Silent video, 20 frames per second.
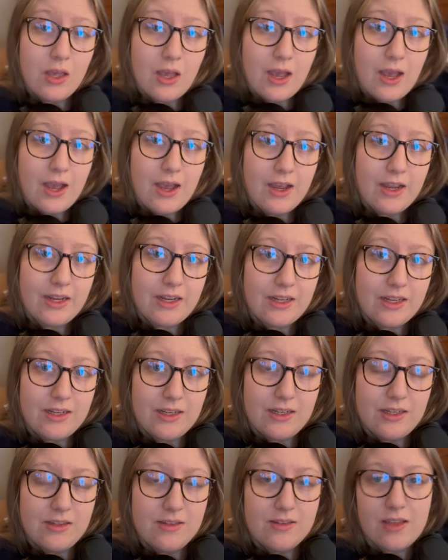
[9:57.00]
Hi, it
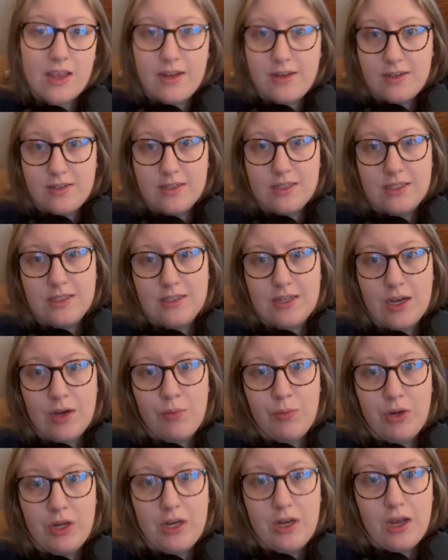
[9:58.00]
is editing
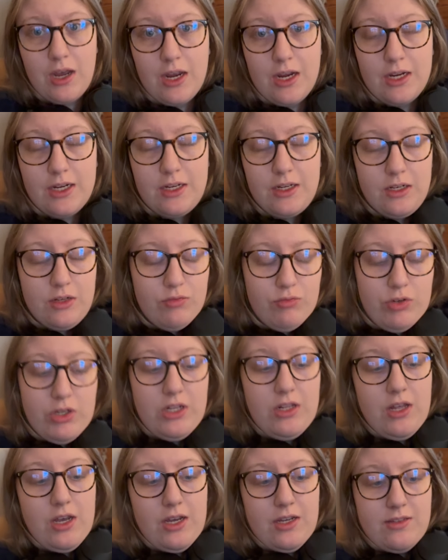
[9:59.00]
Tanwen. I
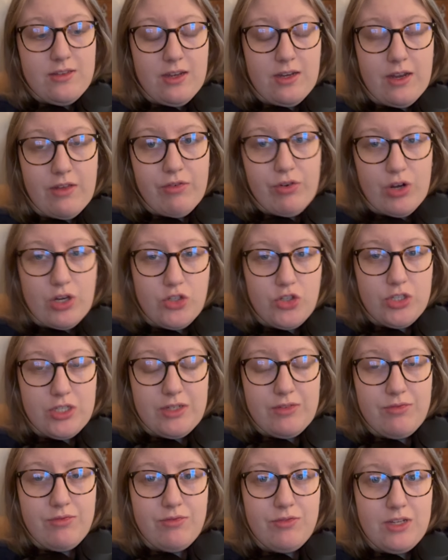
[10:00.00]
realise I never
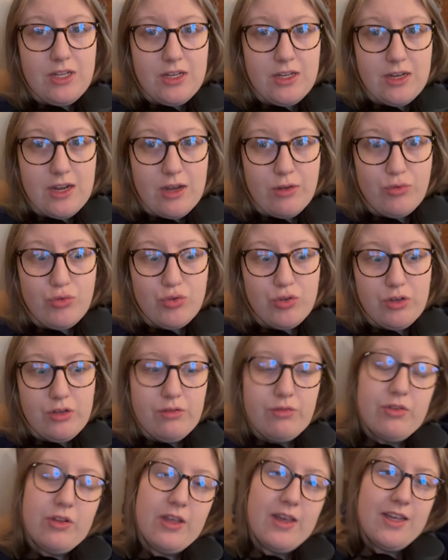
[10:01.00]
actually did an
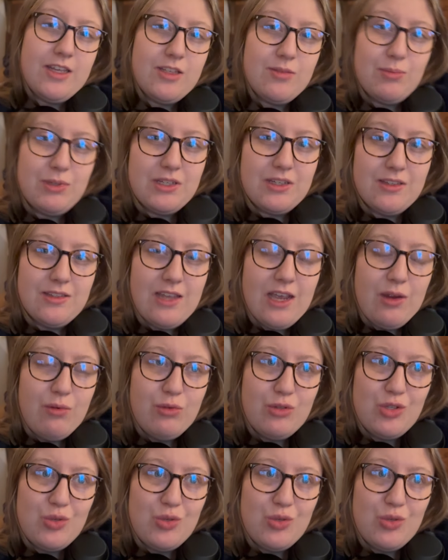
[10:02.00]
outro for this because I was